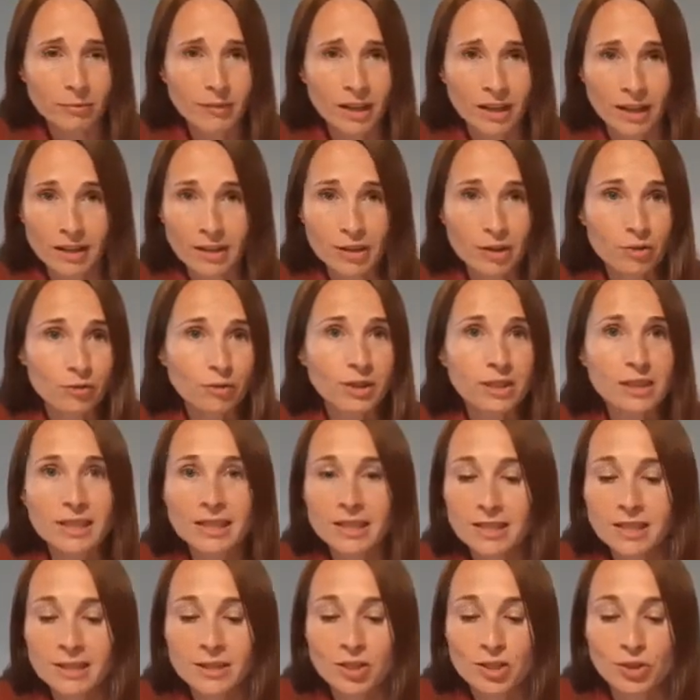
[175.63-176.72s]
and they're really
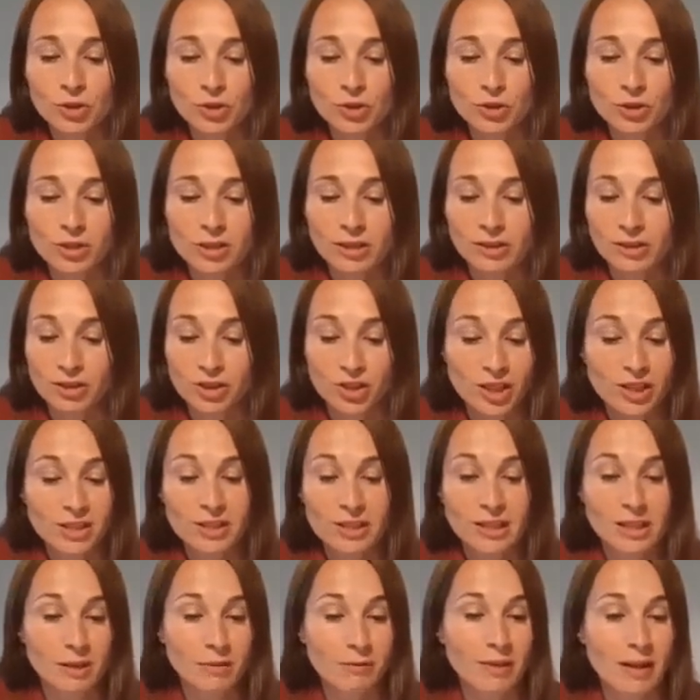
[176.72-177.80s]
easy to use. They're just
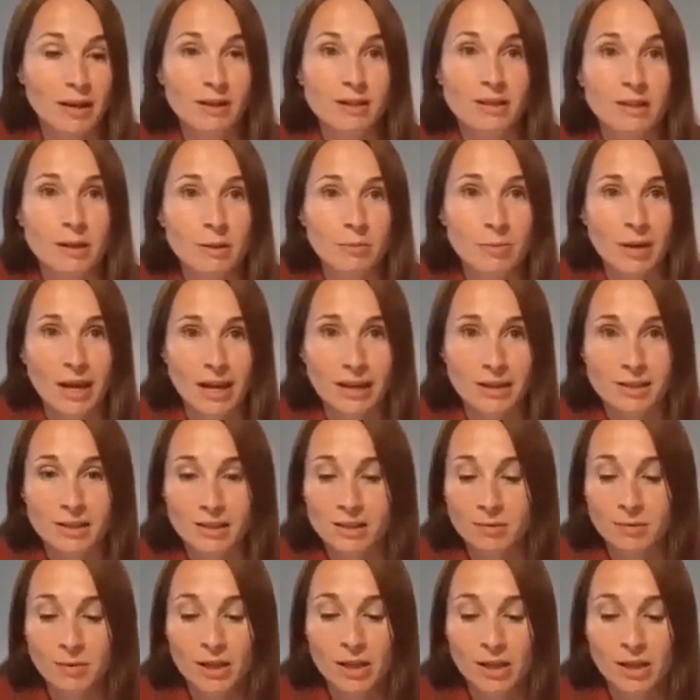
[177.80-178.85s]
like felt tip pens.